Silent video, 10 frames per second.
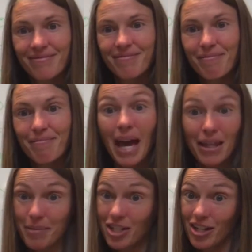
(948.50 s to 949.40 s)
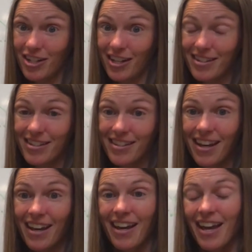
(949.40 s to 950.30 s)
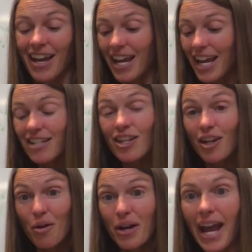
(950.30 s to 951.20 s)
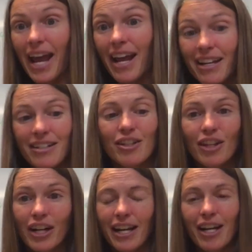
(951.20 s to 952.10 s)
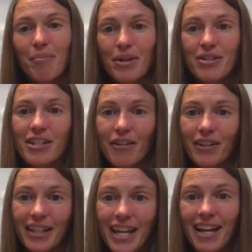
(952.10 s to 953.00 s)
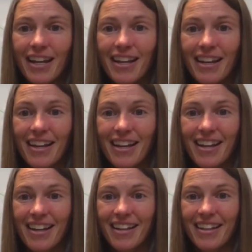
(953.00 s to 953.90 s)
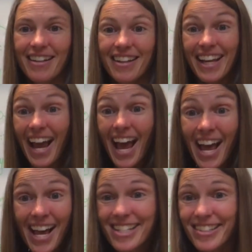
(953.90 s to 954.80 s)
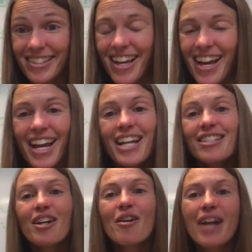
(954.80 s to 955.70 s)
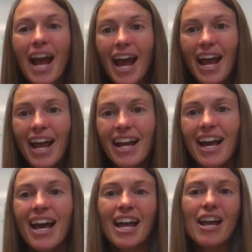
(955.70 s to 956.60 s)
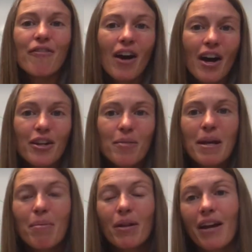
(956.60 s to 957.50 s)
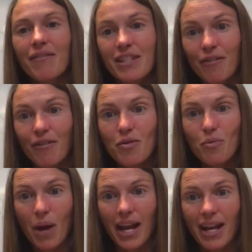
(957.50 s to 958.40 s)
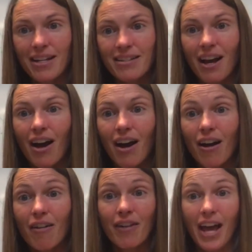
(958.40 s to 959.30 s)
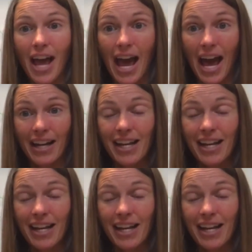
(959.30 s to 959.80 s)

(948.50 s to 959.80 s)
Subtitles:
Math magicians, is it okay to look at numbers differently? Yes! Is it okay if other people have different ways of adding